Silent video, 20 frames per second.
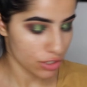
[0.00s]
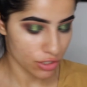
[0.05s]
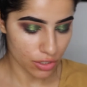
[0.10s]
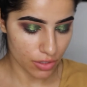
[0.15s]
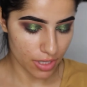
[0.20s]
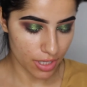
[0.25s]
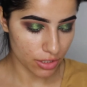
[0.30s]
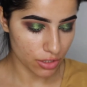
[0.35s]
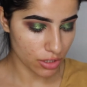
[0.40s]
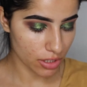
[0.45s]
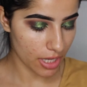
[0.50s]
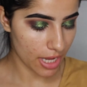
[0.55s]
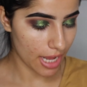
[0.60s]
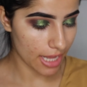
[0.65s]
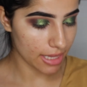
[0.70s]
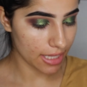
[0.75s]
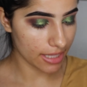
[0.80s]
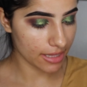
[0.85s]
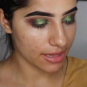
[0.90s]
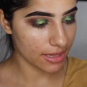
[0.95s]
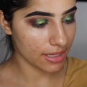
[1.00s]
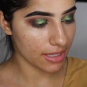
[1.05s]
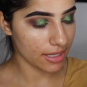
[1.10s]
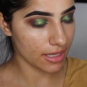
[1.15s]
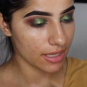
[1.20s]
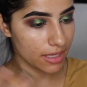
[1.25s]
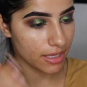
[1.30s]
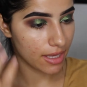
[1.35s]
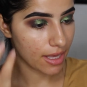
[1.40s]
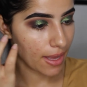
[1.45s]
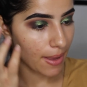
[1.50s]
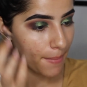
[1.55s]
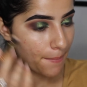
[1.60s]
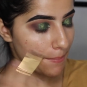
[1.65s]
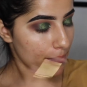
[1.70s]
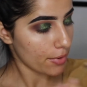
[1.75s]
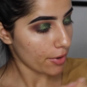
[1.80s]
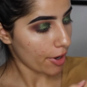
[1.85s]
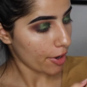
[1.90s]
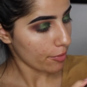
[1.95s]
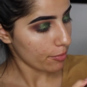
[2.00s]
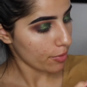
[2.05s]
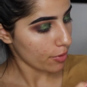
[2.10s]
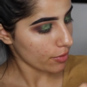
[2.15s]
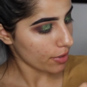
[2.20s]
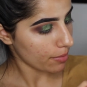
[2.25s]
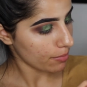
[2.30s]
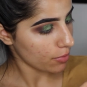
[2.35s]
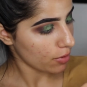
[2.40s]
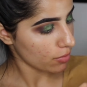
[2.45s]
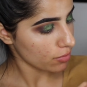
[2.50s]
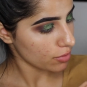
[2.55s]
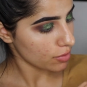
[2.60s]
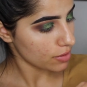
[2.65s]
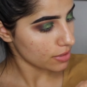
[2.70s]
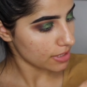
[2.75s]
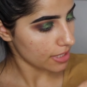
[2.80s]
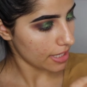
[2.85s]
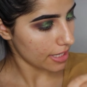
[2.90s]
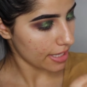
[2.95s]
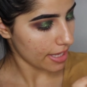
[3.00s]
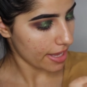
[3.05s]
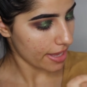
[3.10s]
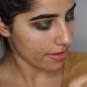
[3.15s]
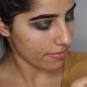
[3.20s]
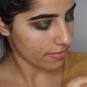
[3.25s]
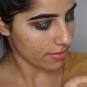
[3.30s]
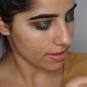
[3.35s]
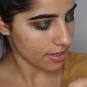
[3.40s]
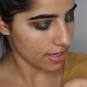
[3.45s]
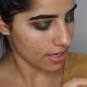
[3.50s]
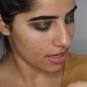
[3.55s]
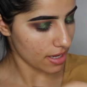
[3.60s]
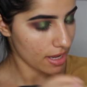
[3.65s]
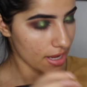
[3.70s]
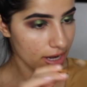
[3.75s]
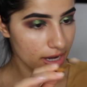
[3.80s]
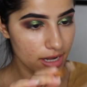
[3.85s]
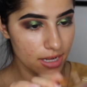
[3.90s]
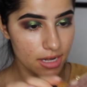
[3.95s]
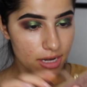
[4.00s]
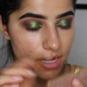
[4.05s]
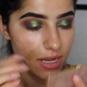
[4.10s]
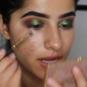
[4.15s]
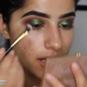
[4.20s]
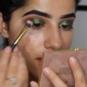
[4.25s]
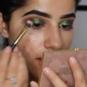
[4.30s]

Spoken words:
So then to highlight the brow bone, I'm going to take Heaven again